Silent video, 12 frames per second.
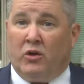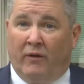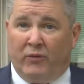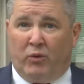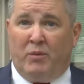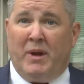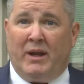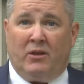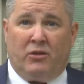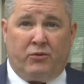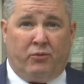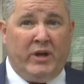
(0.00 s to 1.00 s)
Of the
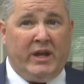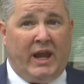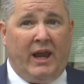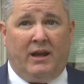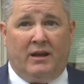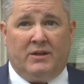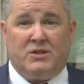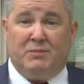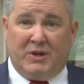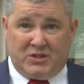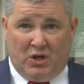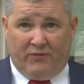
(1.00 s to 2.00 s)
remaining 3 candidates,
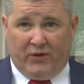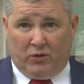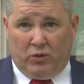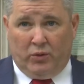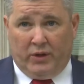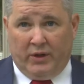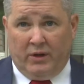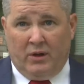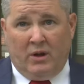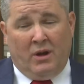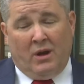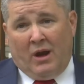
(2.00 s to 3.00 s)
myself included,
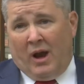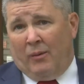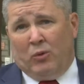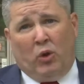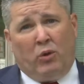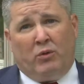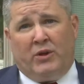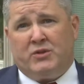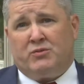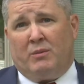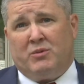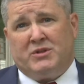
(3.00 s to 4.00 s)
I'm the only one
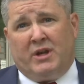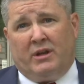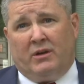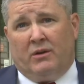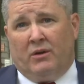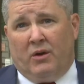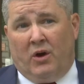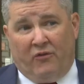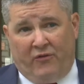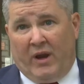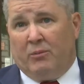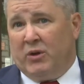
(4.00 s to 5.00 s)
that's represented a
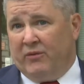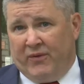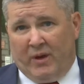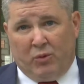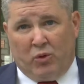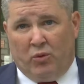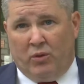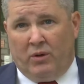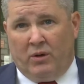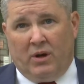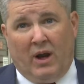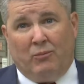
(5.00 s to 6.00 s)
family in family court.
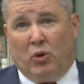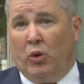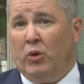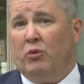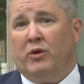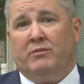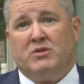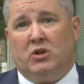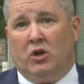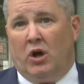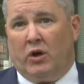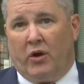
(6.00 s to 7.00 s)
I'm the only one that was
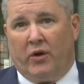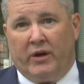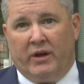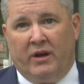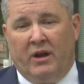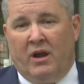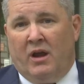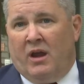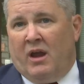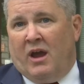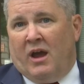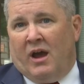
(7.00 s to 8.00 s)
a law guardian.
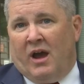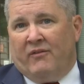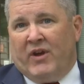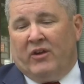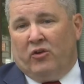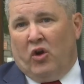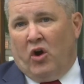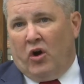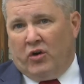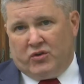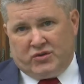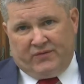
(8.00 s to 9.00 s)
I've handled
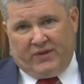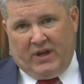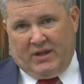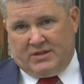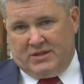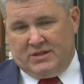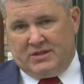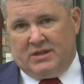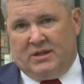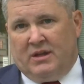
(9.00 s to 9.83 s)
hundreds of cases.